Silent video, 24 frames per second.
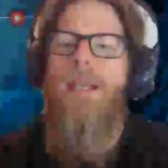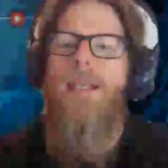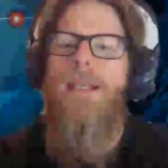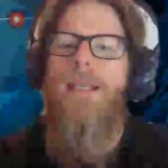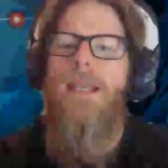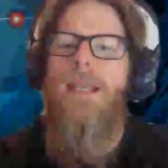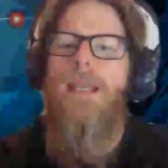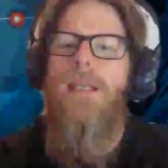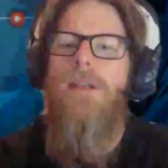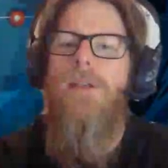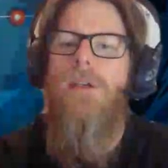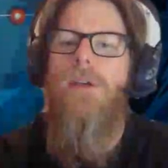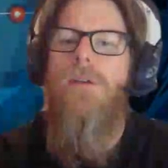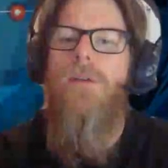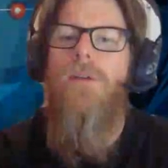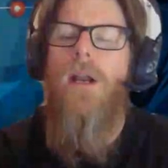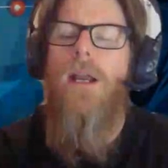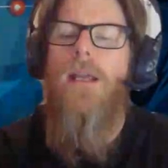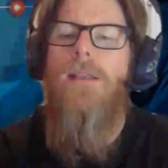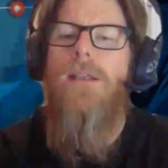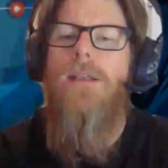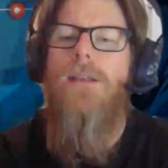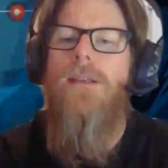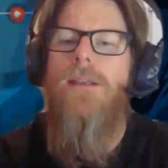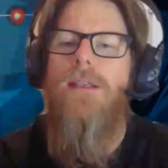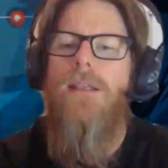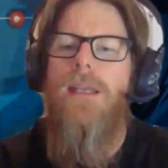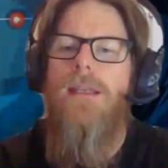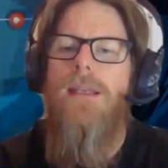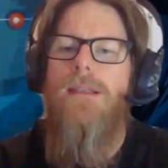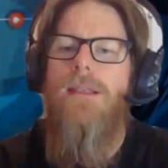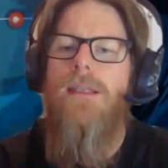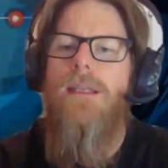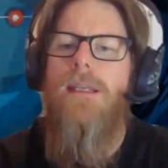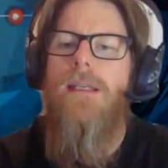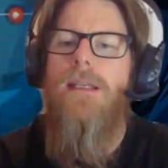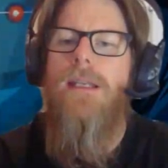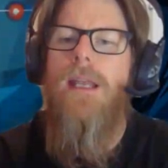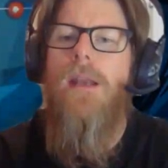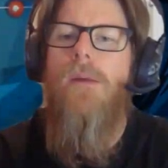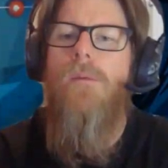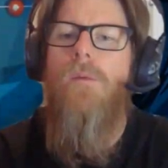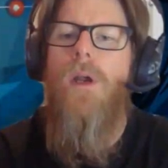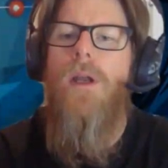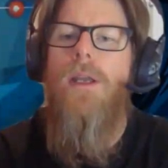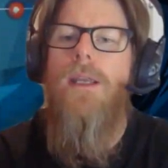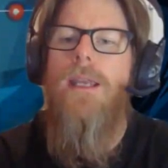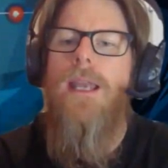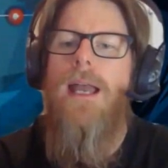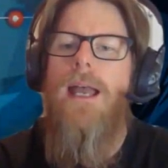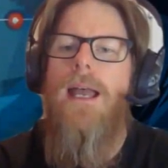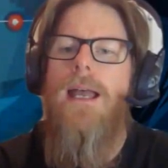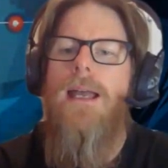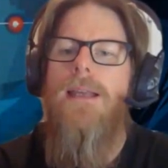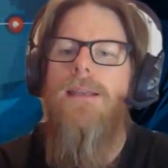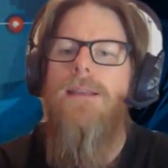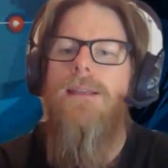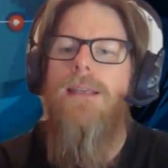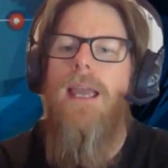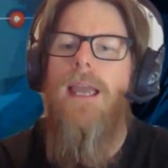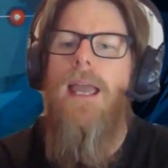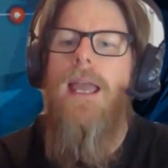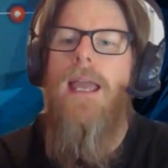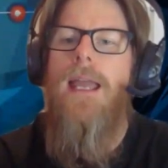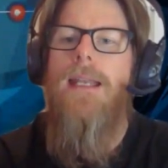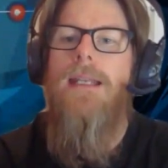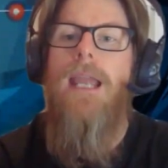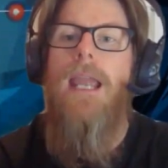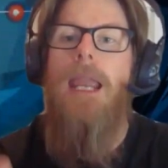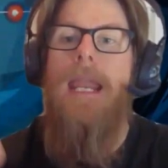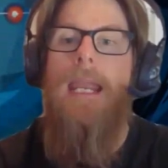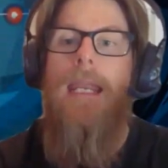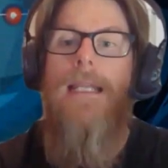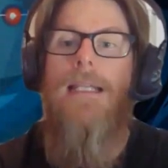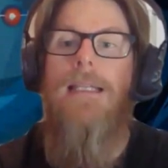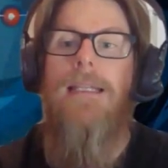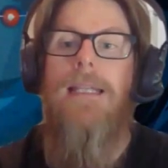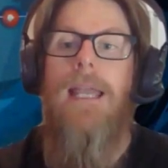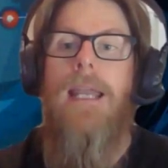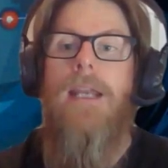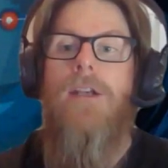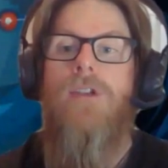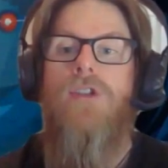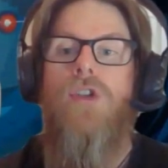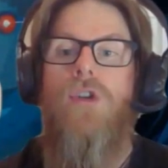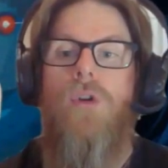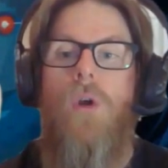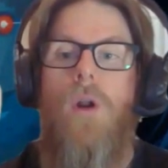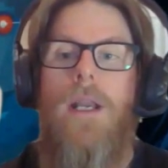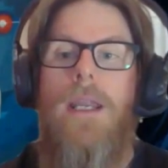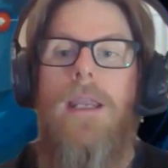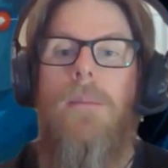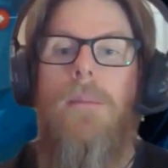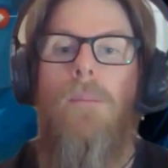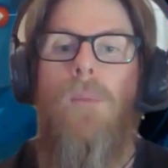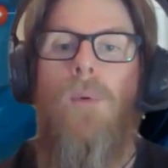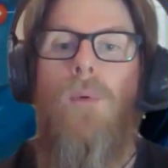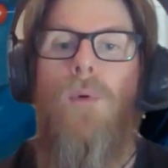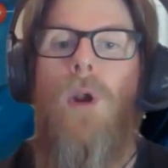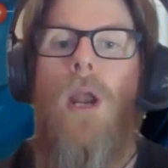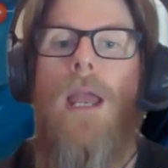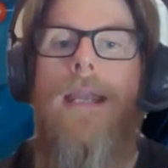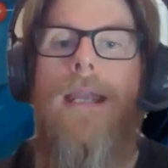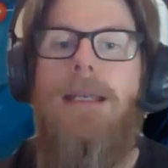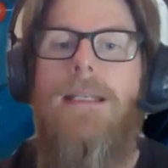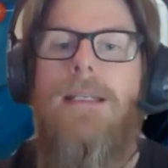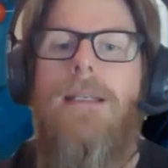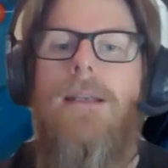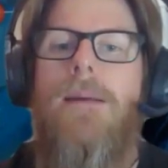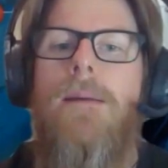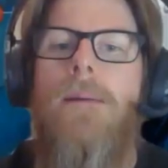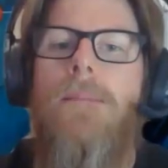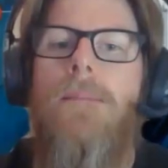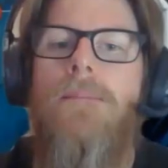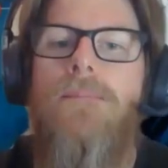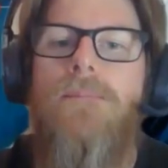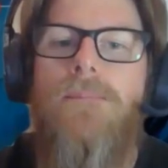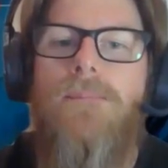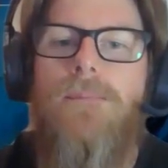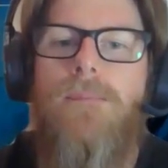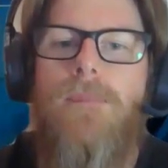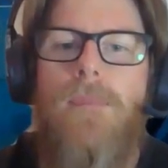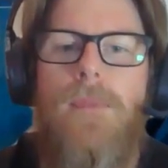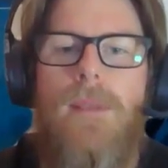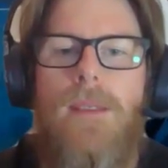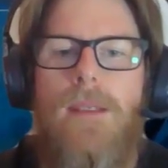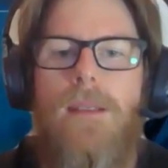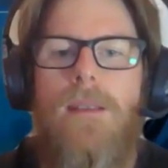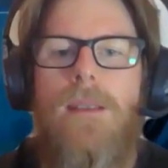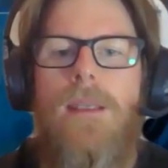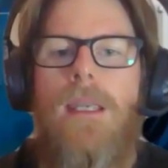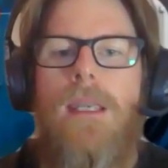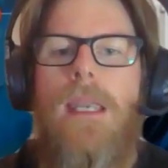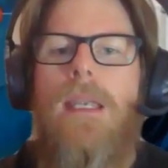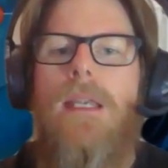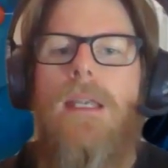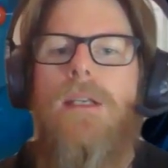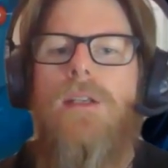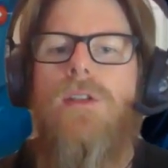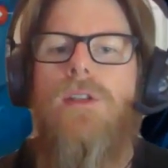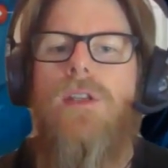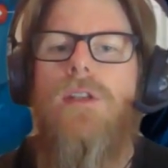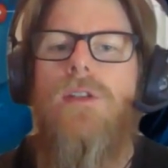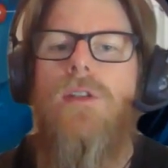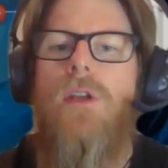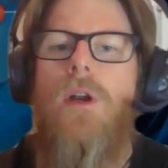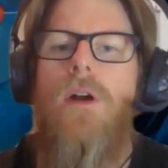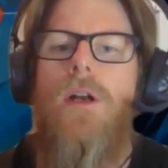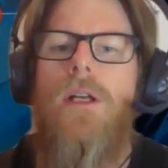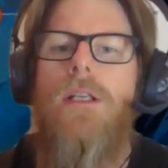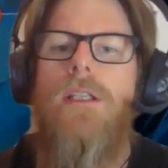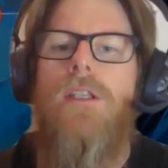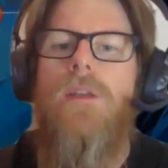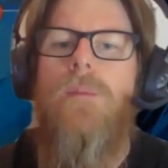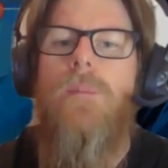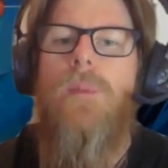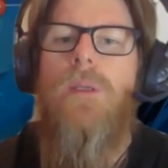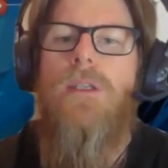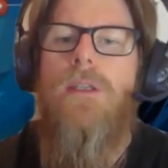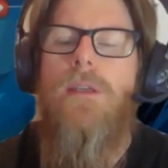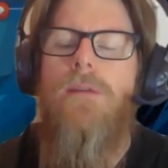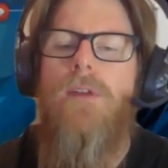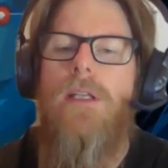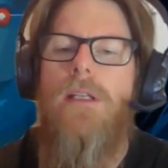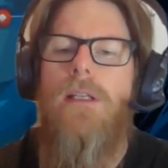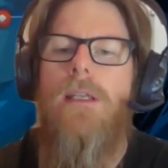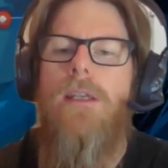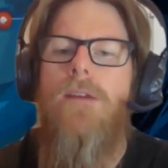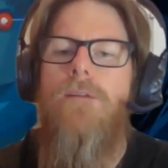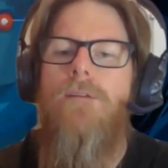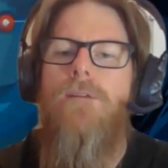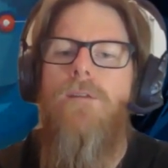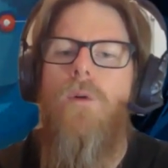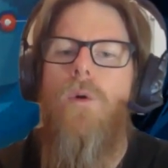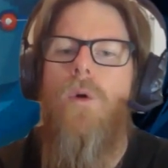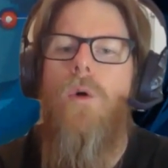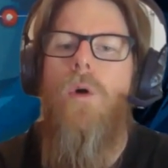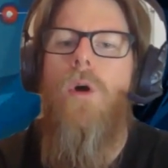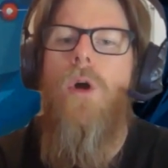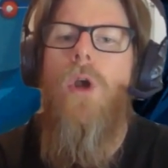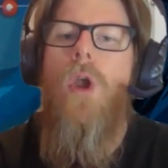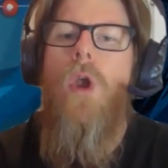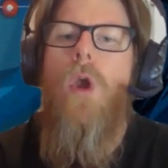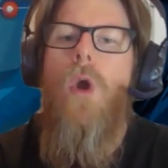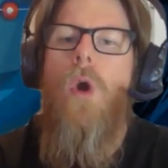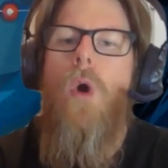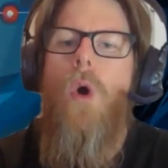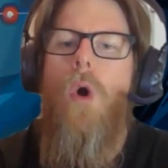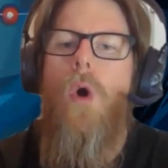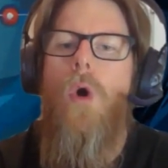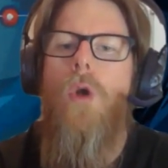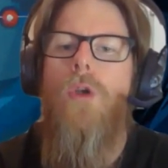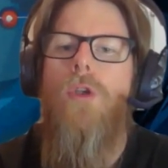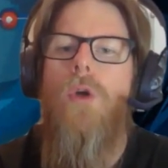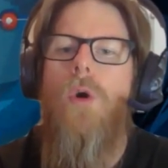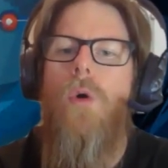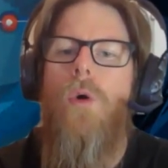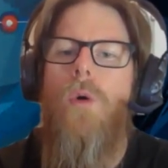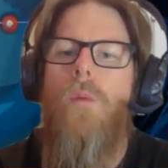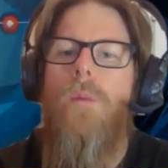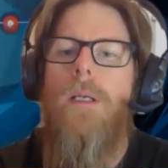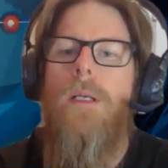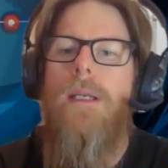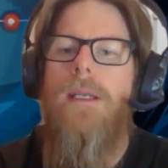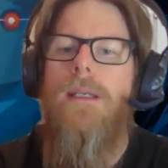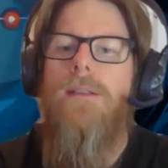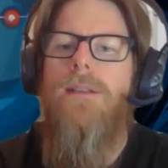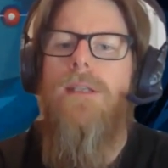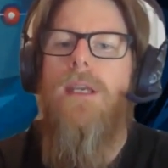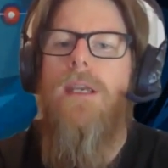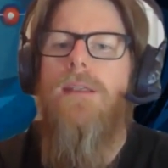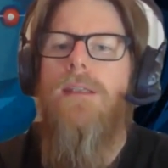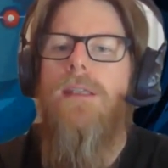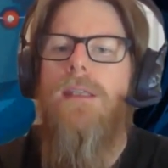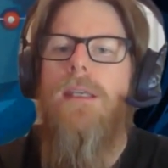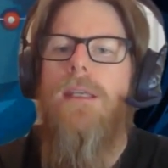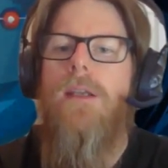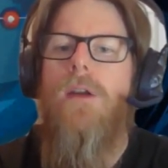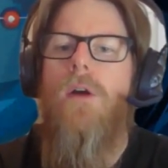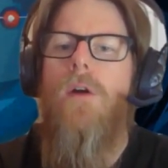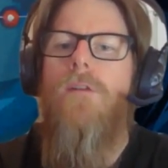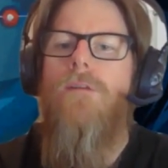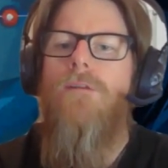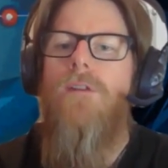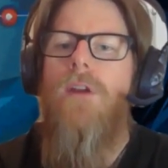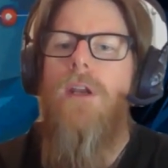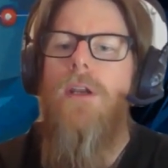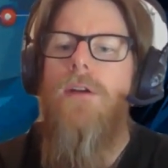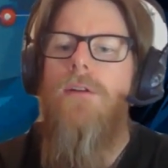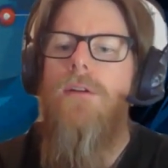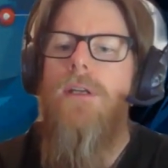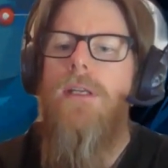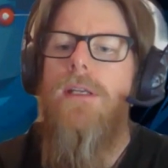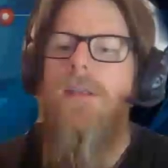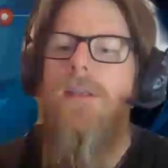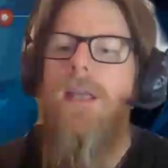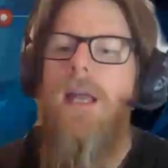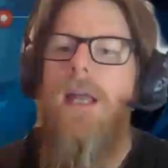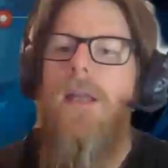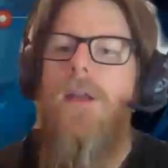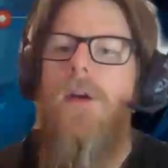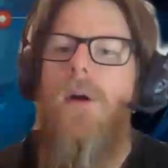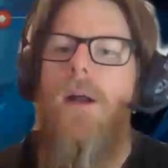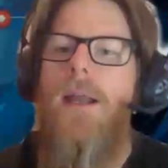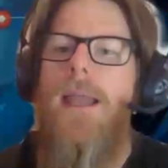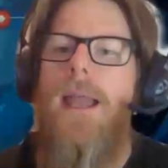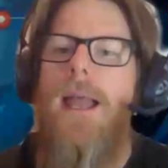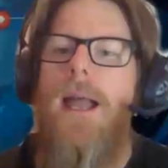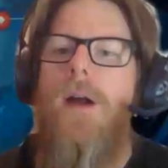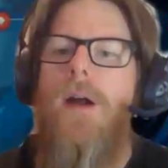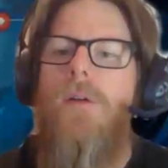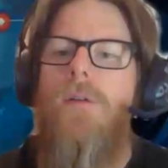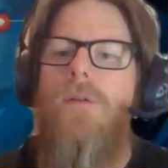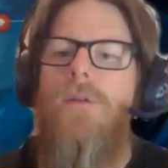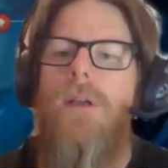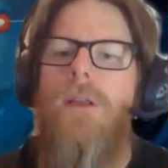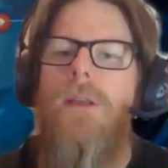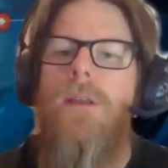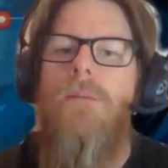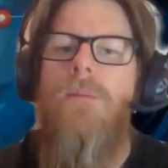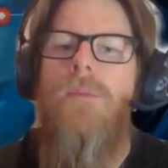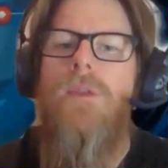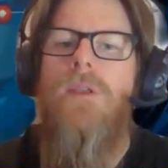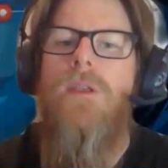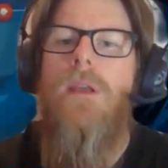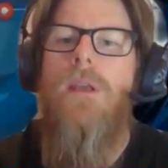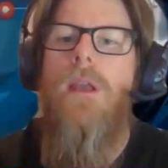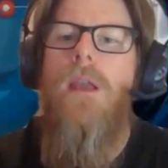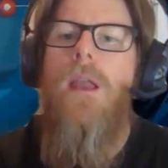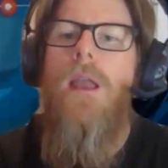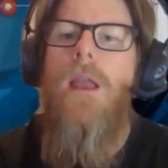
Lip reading: an integrated sensing network as an electronic brain. It is designed specifically for on-orbiting testing of various AI algorithms,